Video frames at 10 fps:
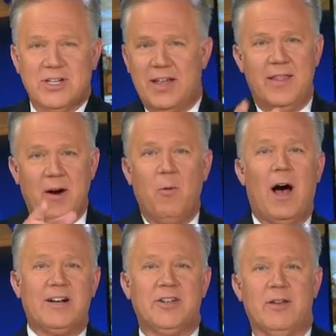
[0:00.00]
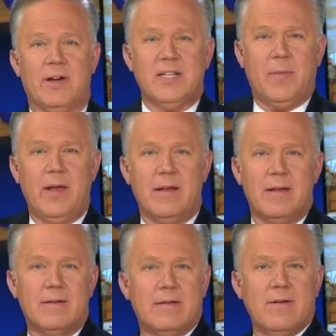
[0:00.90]
We're sitting there watching the recipe,
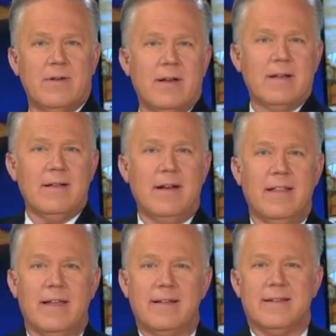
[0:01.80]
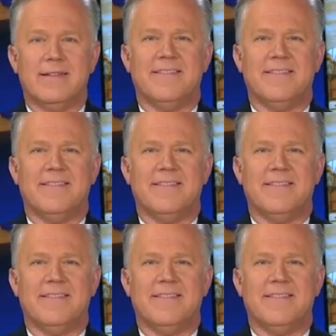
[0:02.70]
just doing a little of this.